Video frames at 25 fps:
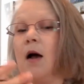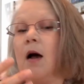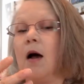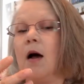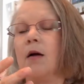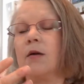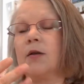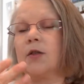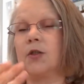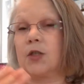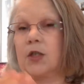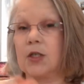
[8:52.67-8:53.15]

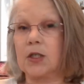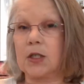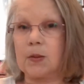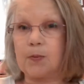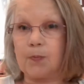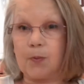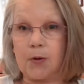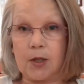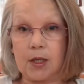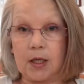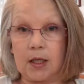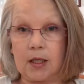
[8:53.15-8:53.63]

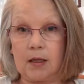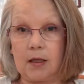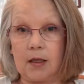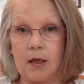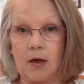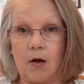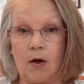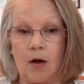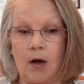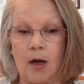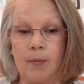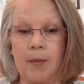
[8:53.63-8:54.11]
just put it in the
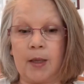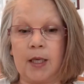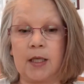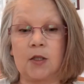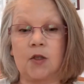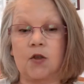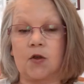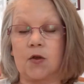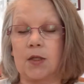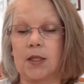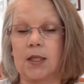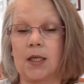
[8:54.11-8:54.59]

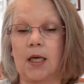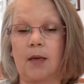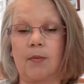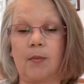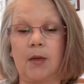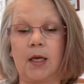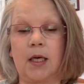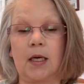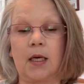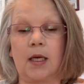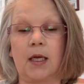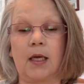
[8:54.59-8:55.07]
comments or send
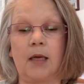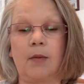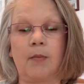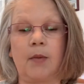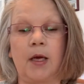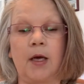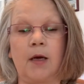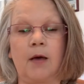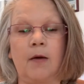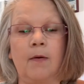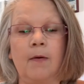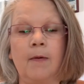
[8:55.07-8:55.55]
me an
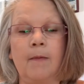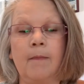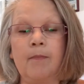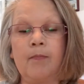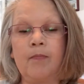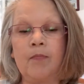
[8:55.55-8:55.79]
email.